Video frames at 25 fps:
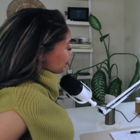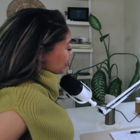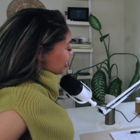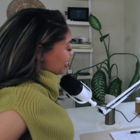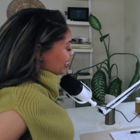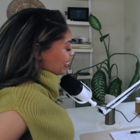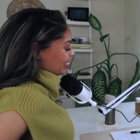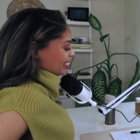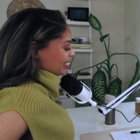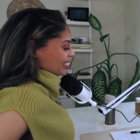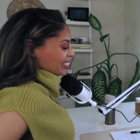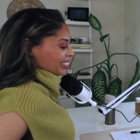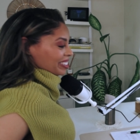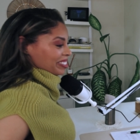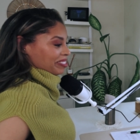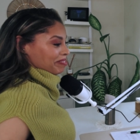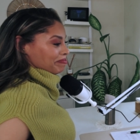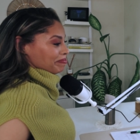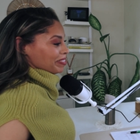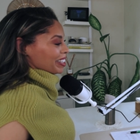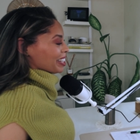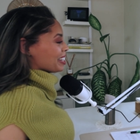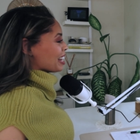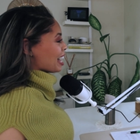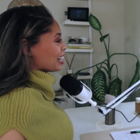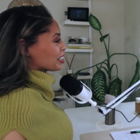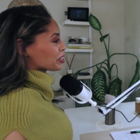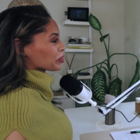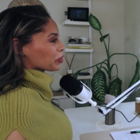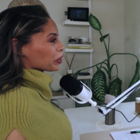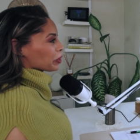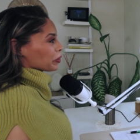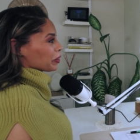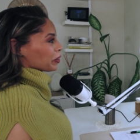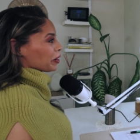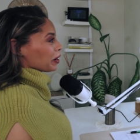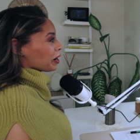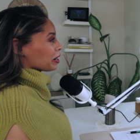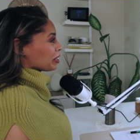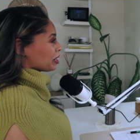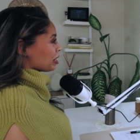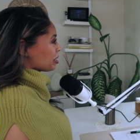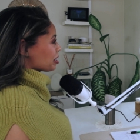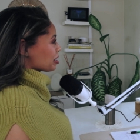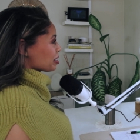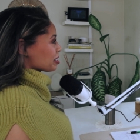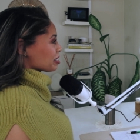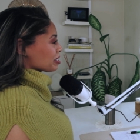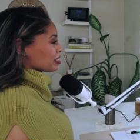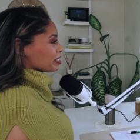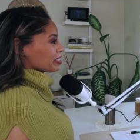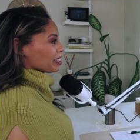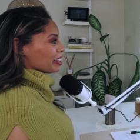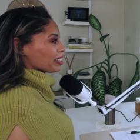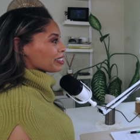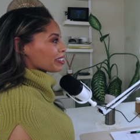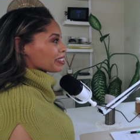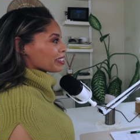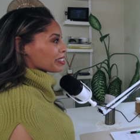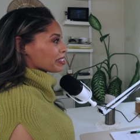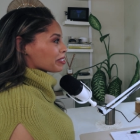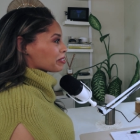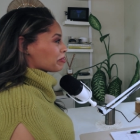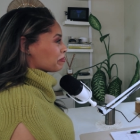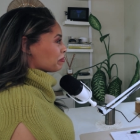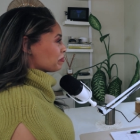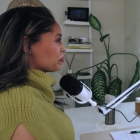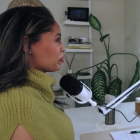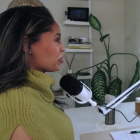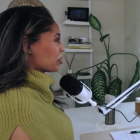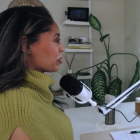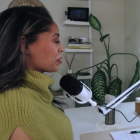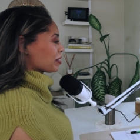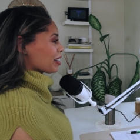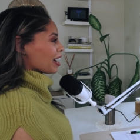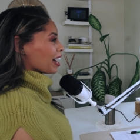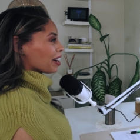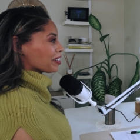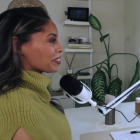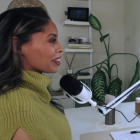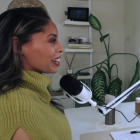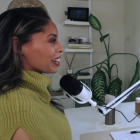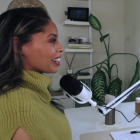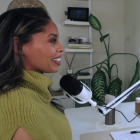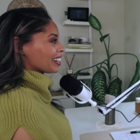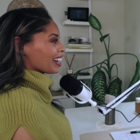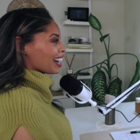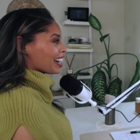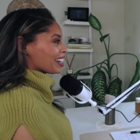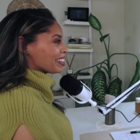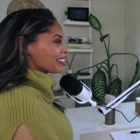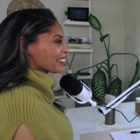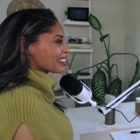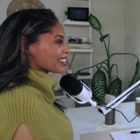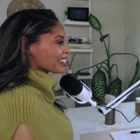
and that's where we are. That's where we're at right now.